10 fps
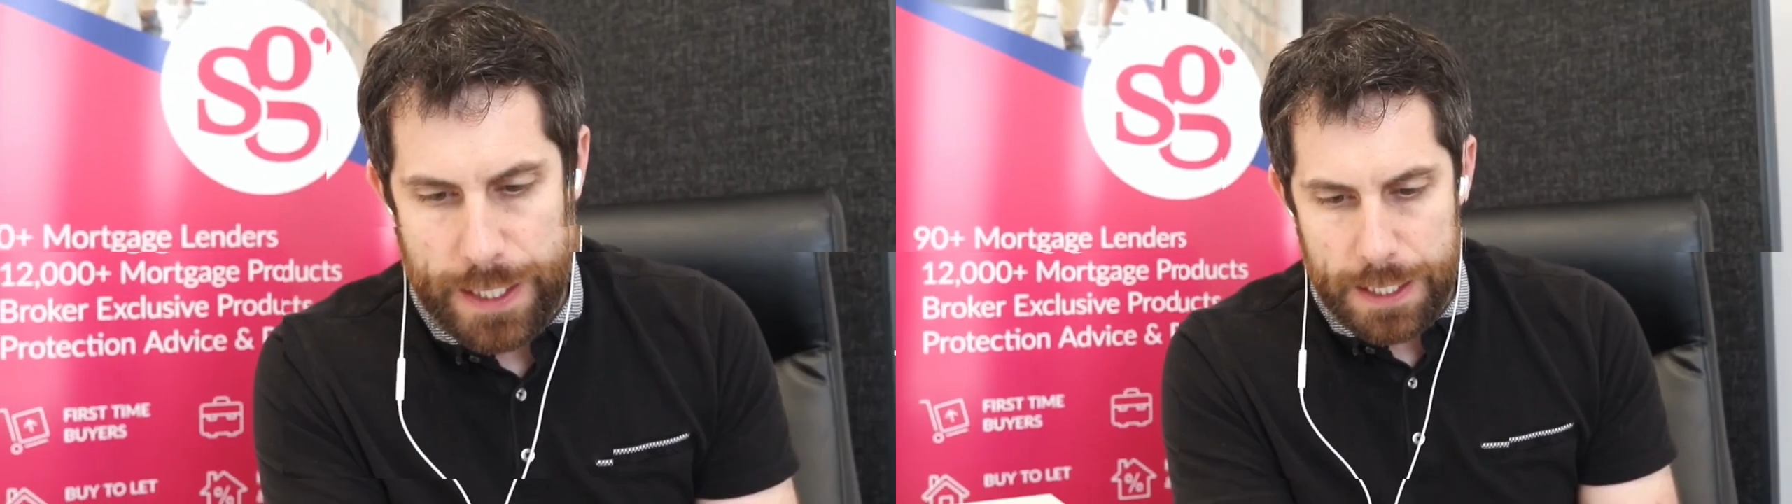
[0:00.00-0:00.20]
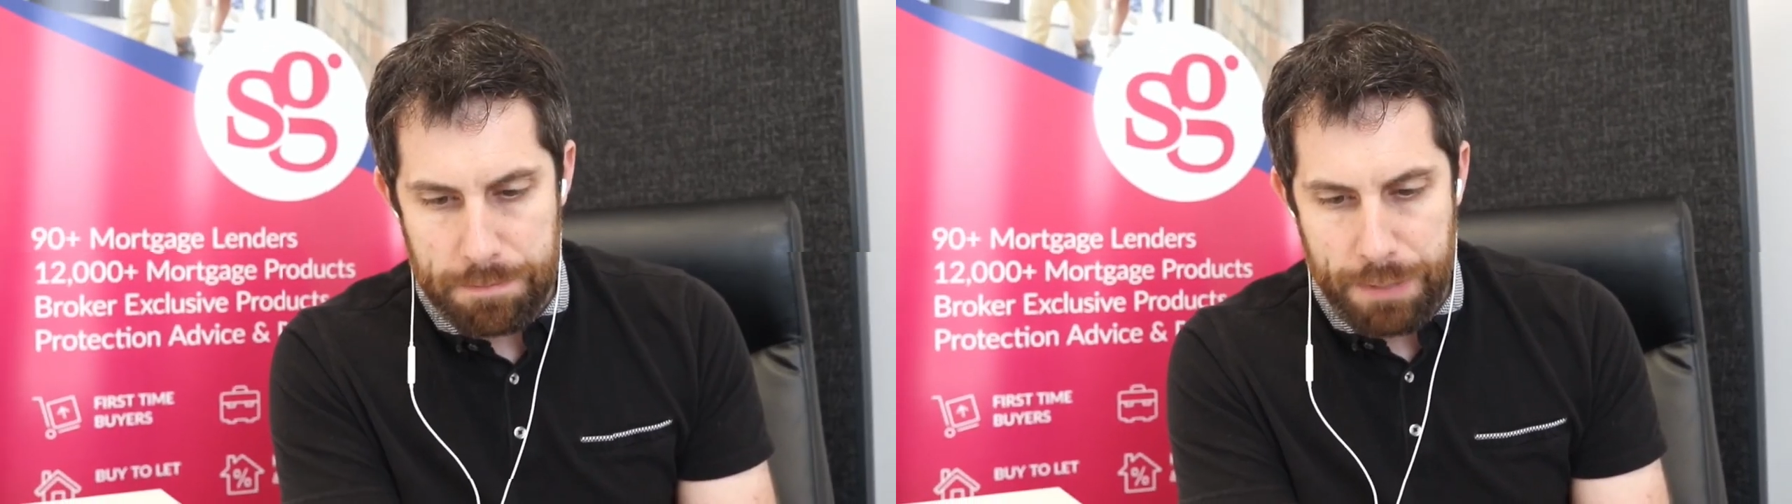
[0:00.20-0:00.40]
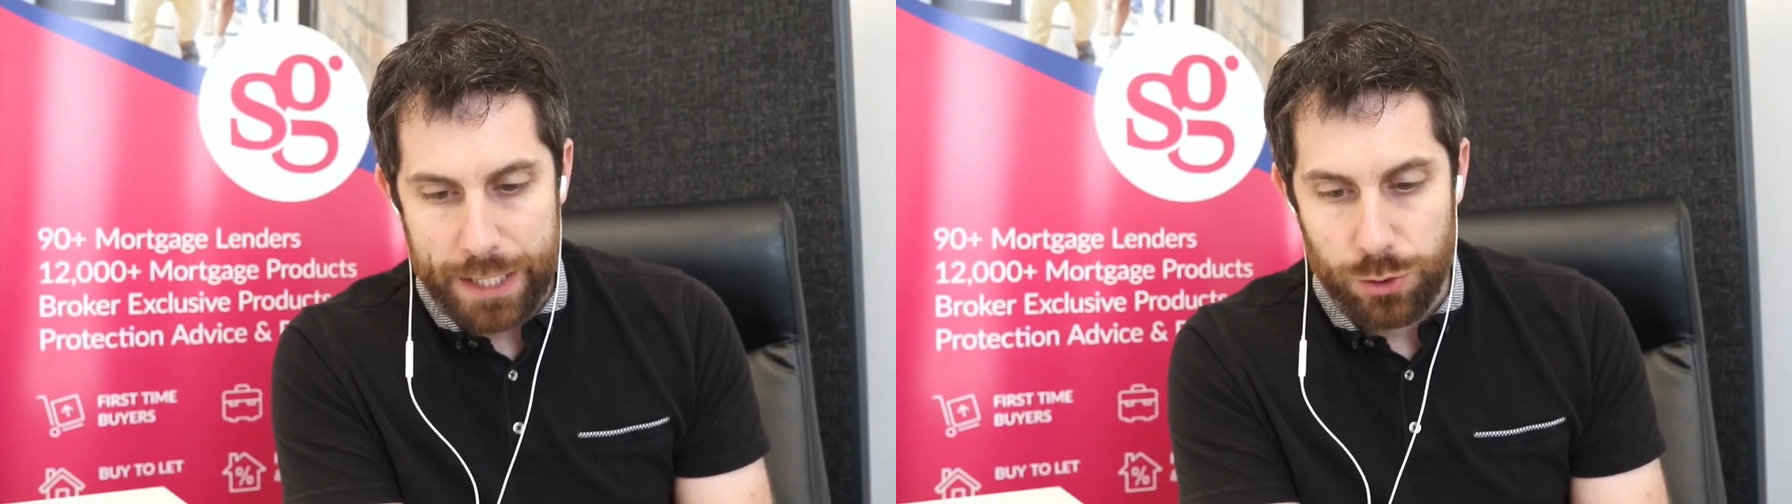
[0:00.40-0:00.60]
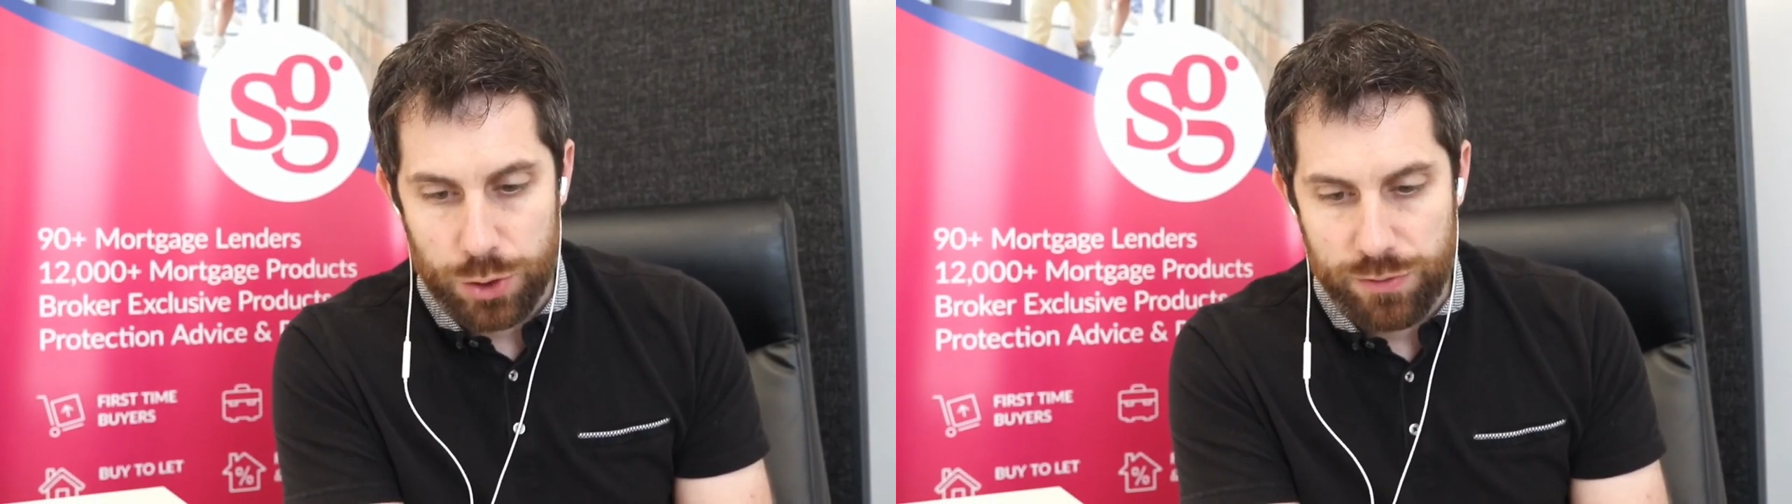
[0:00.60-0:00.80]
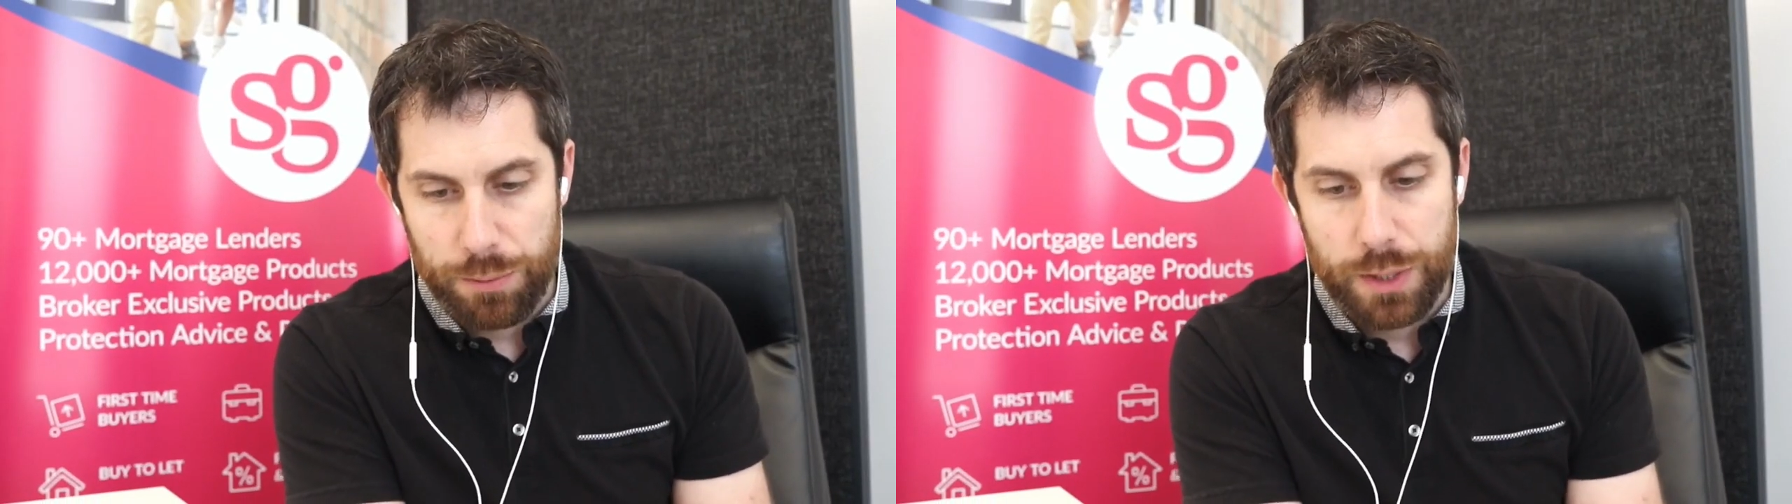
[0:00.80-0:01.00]

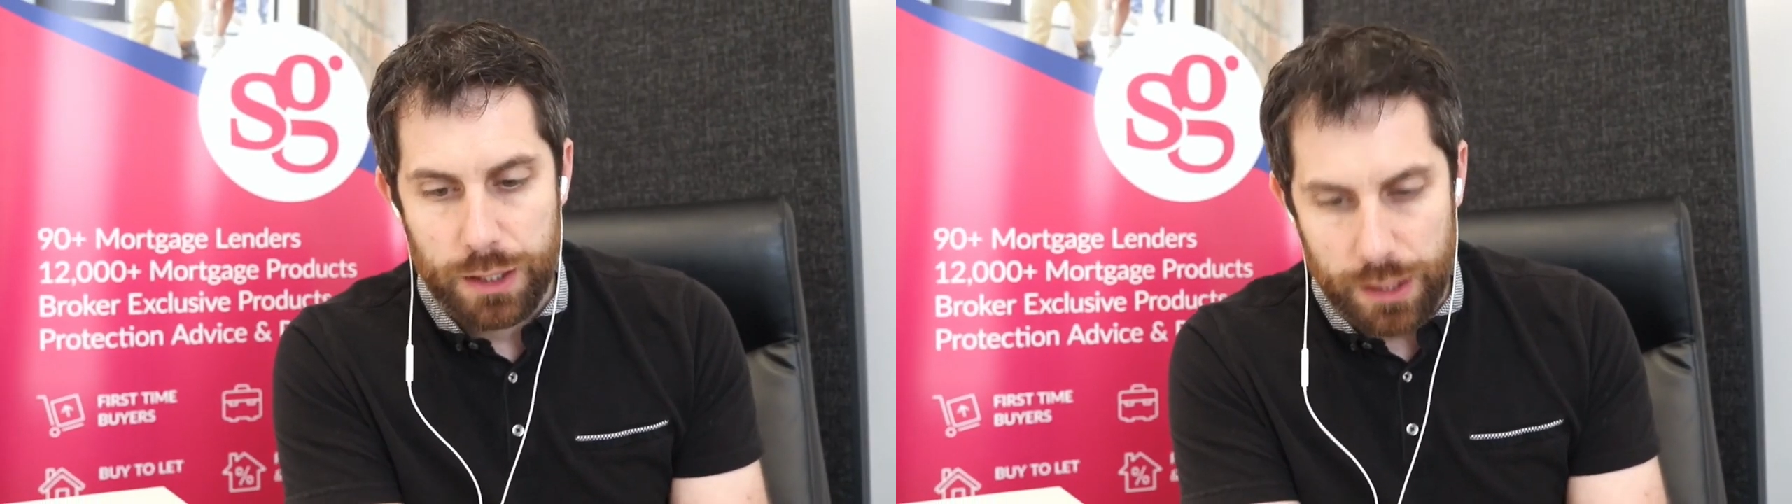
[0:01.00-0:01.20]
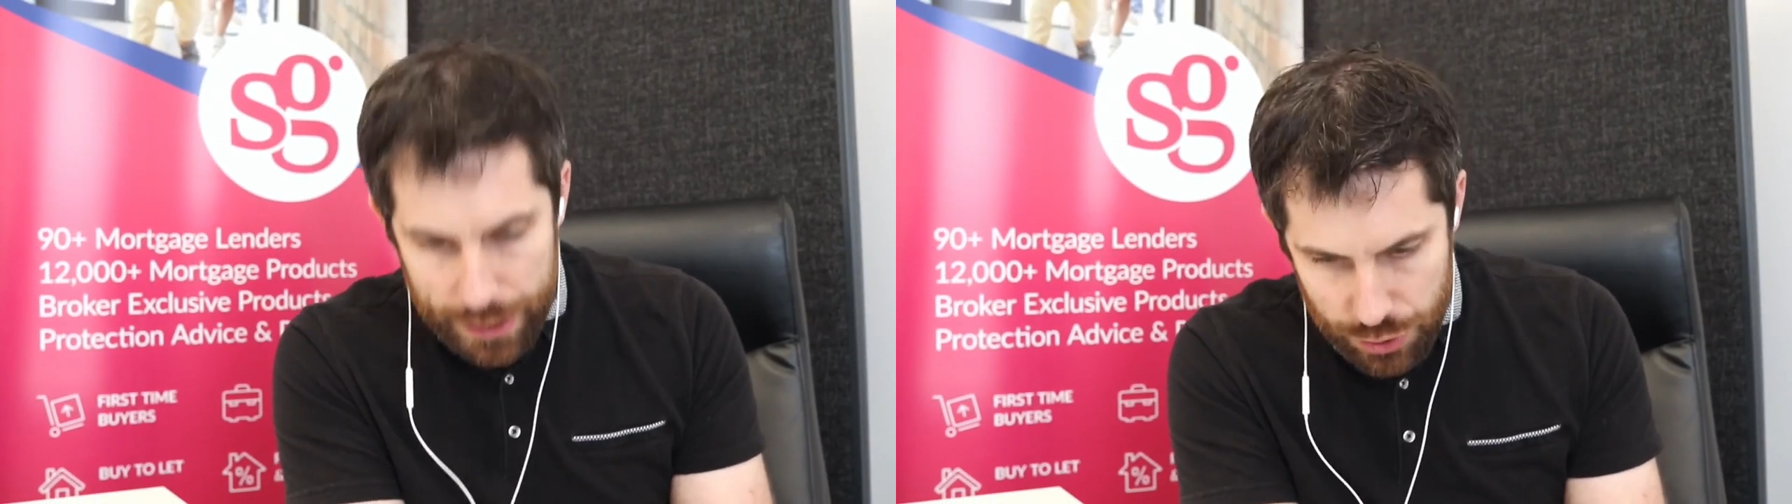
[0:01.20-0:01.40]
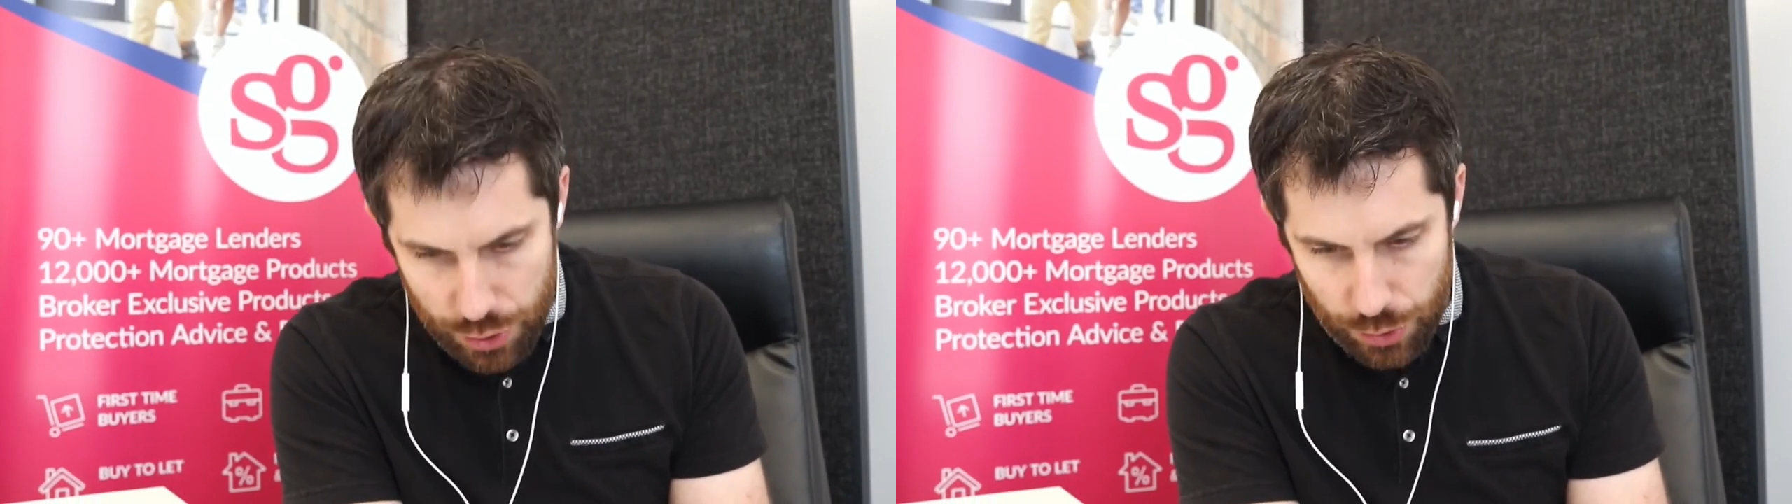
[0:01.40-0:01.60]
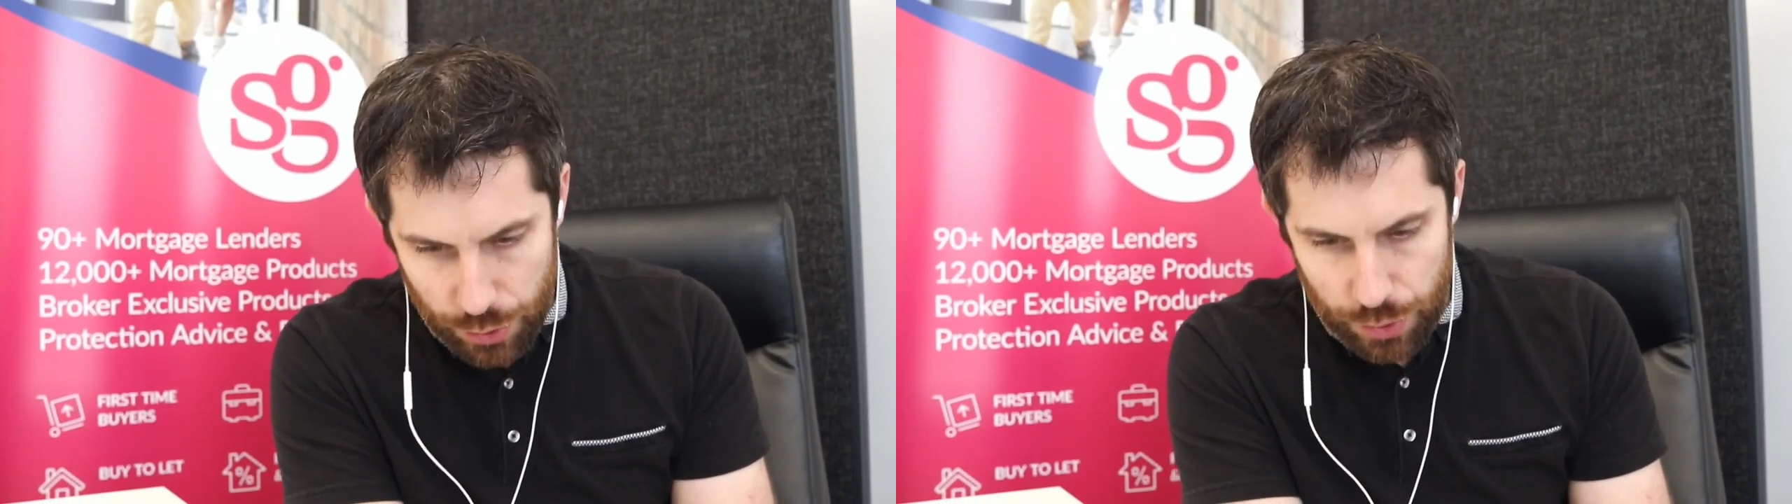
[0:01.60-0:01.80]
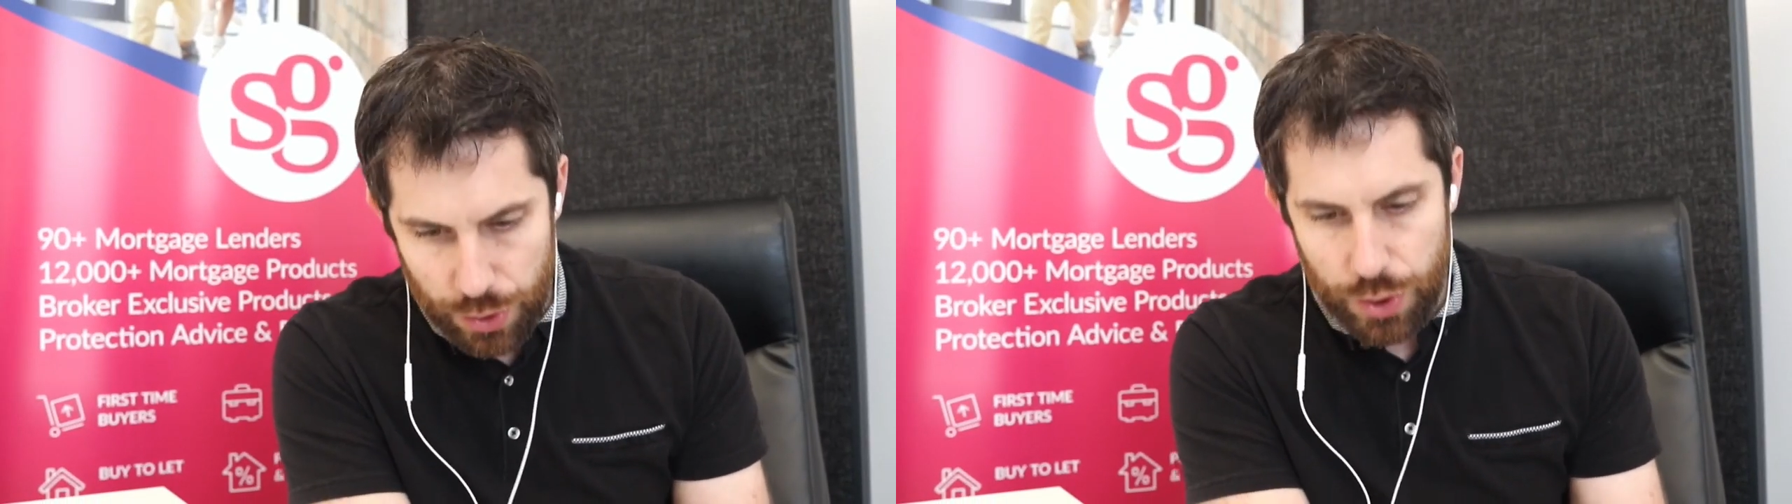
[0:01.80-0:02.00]
Panos from
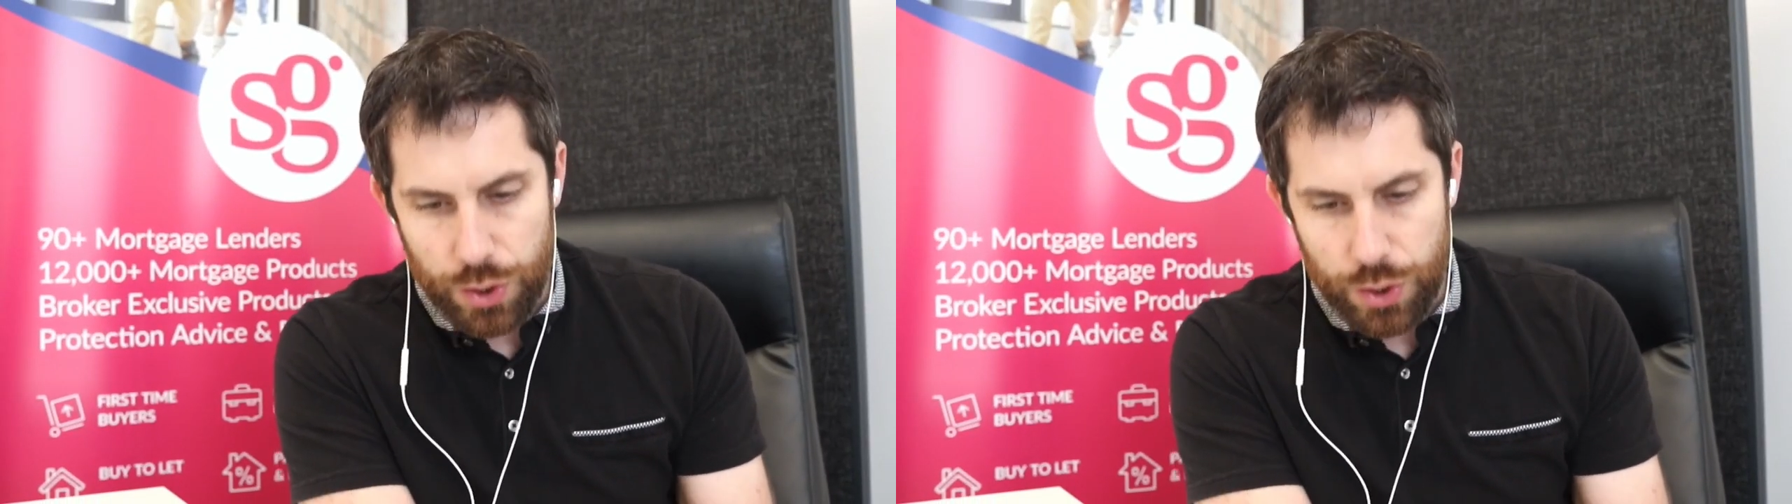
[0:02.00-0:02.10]
Glasgow.